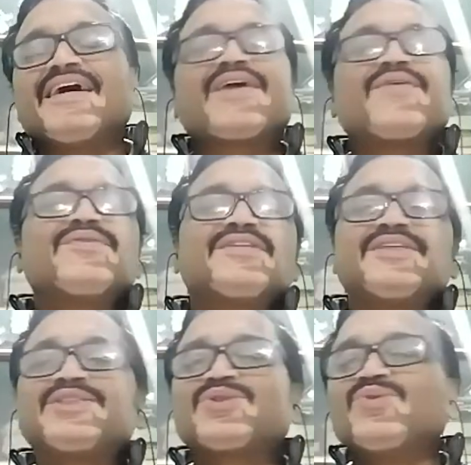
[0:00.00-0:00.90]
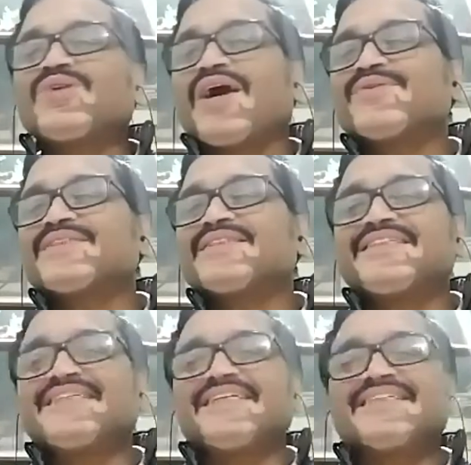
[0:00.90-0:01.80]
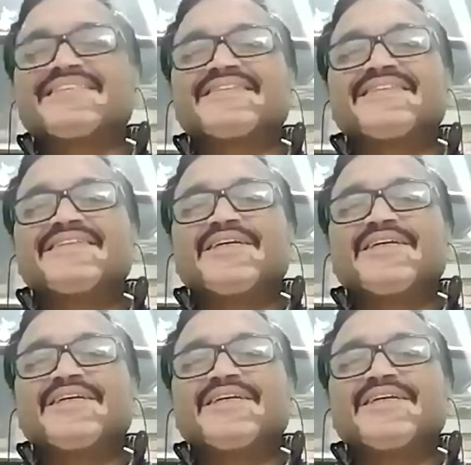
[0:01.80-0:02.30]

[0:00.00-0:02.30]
around these 2000 years.